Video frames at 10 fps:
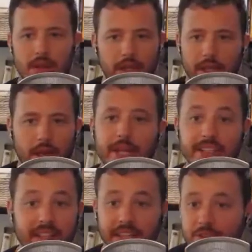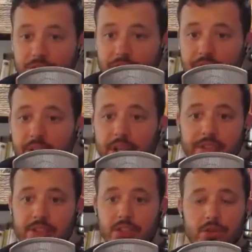I mean, it's interesting.
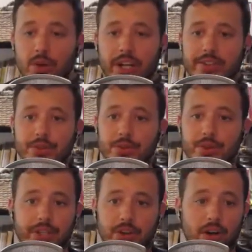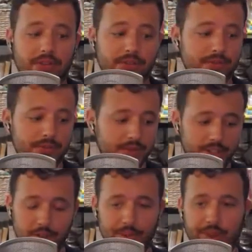It's a good way to kick off the
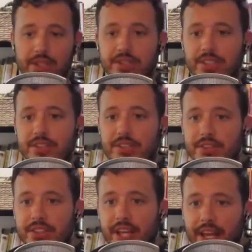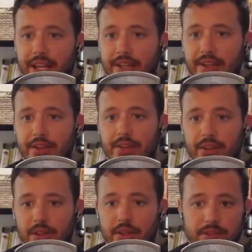European seasons and
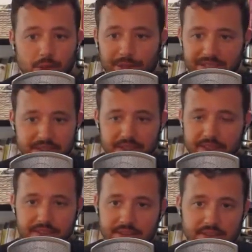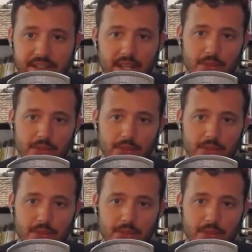the domestic seasons,